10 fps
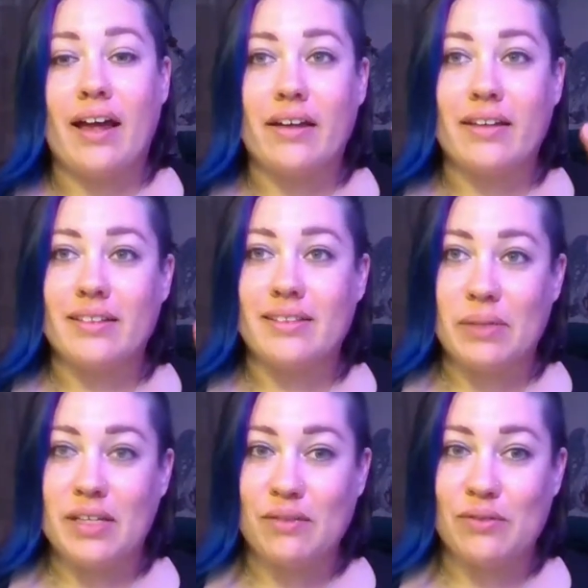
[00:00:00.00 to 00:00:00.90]

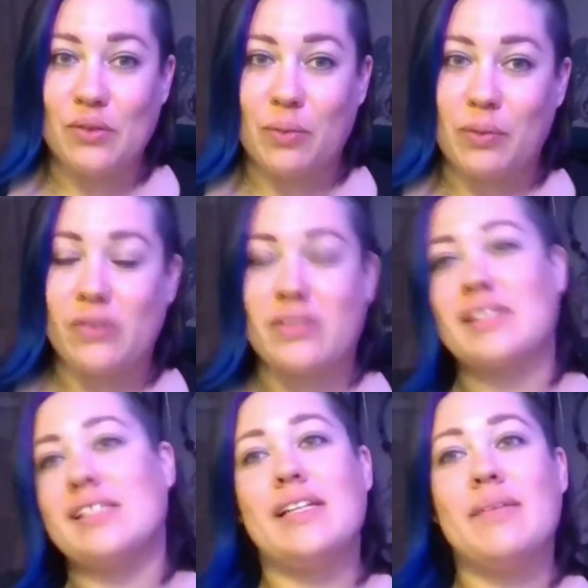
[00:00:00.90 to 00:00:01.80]
speaking of Scorpio
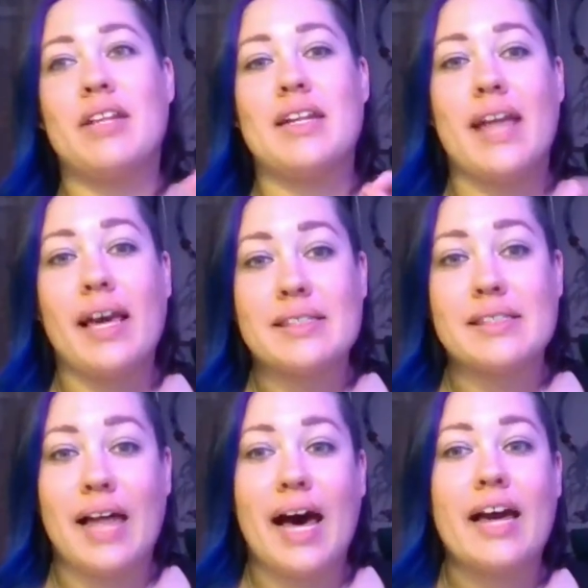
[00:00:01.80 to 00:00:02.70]
season, the next
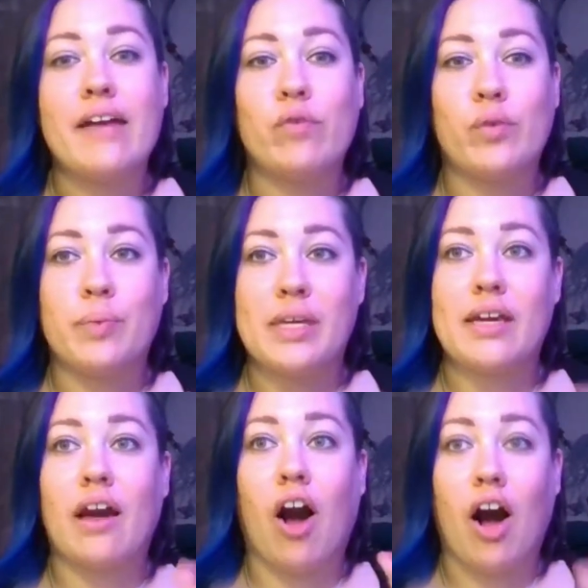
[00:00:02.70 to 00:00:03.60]
live will
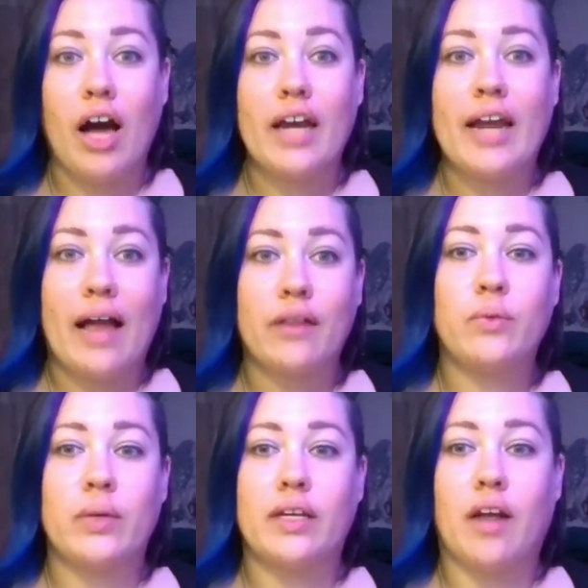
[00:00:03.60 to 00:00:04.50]
be on
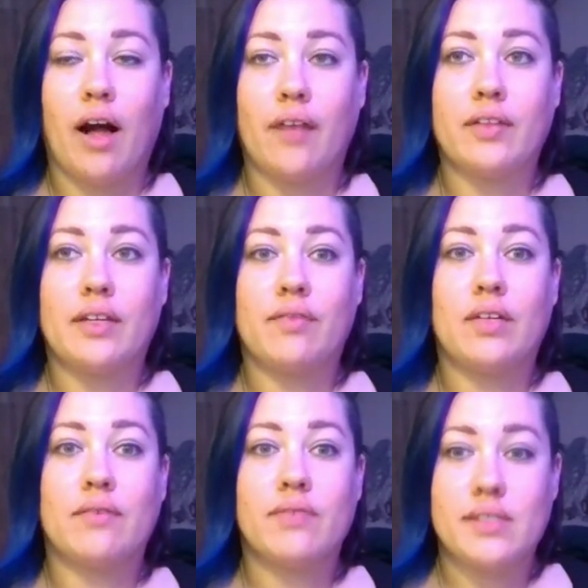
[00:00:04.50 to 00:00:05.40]
Halloween, on the
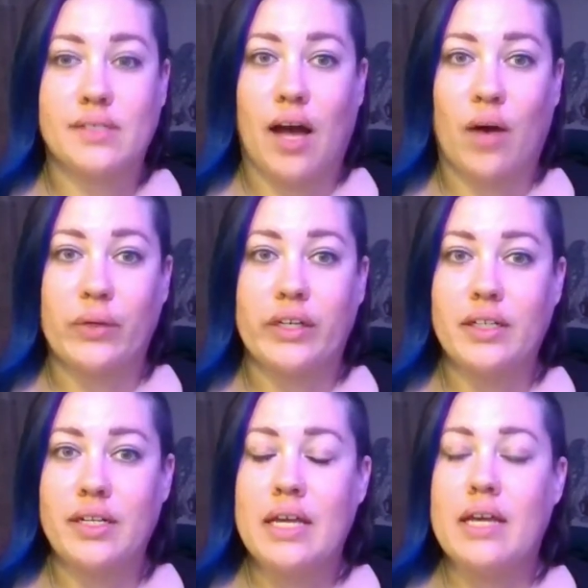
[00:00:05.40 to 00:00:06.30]
evening of the
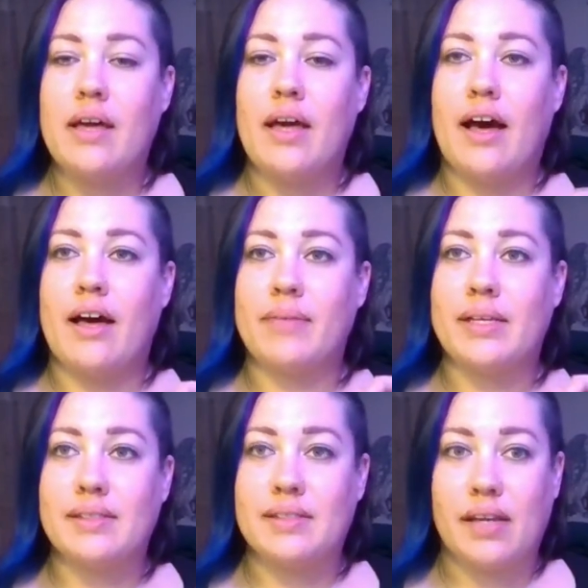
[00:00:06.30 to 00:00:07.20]
Samhain.
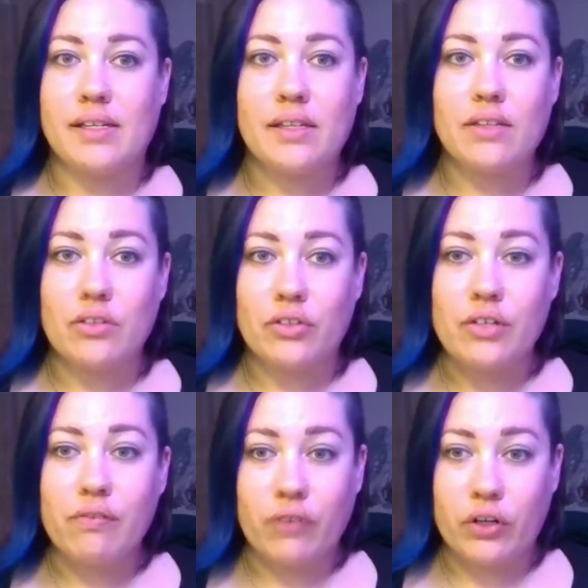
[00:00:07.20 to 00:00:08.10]
That's Sunday the
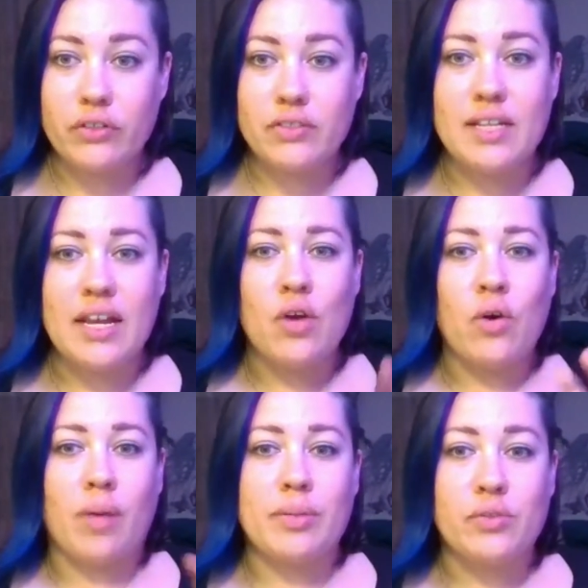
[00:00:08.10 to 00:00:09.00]
31st.
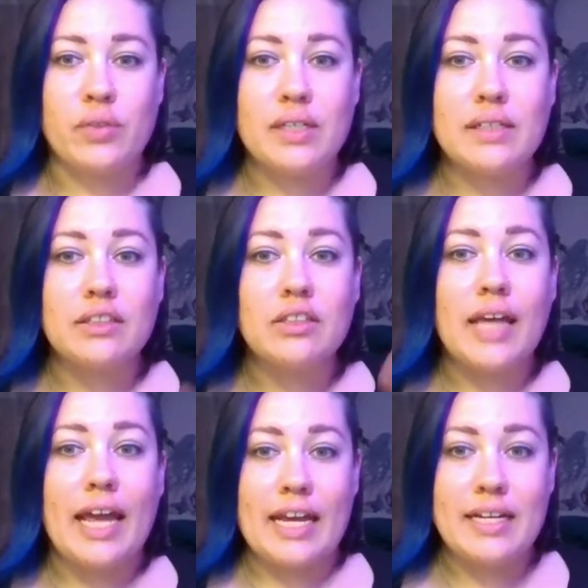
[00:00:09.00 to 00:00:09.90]
I'll be doing it a little
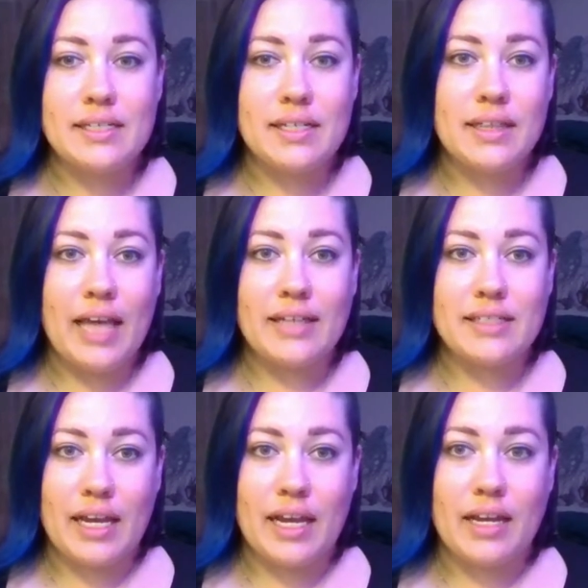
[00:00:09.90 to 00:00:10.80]
late that
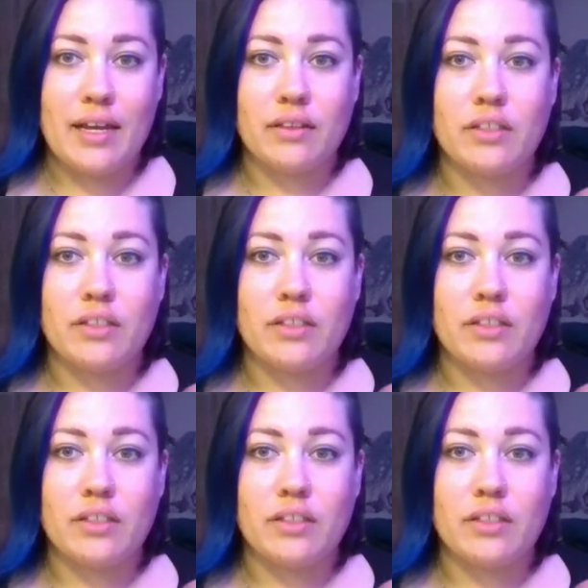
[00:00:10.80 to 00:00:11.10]
day that